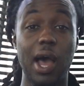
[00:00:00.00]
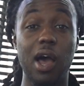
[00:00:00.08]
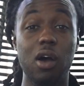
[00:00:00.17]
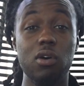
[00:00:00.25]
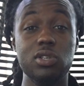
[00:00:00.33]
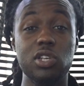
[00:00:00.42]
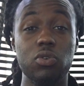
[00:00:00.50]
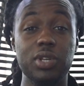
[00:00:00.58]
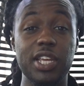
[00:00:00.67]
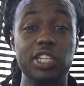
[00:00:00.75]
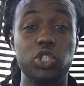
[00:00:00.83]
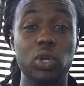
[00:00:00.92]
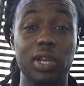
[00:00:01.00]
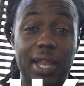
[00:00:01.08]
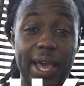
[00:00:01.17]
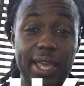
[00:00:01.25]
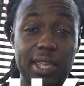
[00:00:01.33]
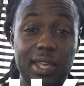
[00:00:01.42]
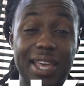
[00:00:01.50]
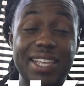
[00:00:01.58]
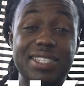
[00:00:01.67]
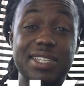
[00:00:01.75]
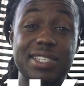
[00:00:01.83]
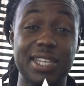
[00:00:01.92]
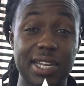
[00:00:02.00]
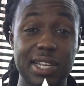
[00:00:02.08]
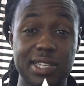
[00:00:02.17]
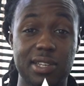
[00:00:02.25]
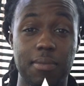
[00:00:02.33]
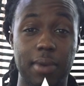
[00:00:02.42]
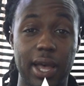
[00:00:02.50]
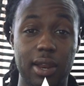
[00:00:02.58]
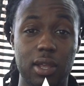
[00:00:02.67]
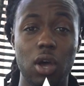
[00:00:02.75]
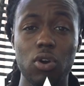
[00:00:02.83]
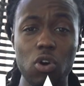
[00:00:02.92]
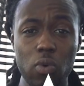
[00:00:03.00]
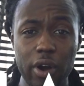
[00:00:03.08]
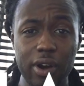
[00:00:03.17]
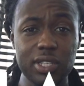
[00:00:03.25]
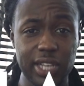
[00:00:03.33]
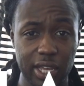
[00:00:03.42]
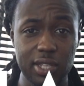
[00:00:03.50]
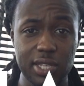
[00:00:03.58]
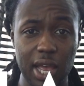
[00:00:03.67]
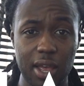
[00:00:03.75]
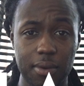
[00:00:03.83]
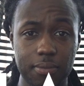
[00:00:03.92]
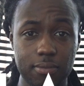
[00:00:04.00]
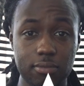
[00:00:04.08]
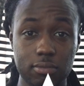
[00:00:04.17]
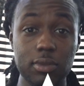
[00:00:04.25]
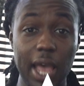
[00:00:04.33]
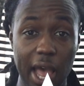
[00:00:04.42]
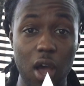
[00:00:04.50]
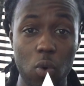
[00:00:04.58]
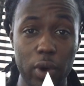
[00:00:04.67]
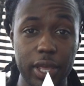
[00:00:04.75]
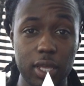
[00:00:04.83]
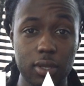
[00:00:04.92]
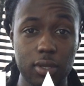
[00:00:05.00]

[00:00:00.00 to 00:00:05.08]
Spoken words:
I also need you to like it and to send it to somebody. Oh, don't worry, take your time. I'll wait.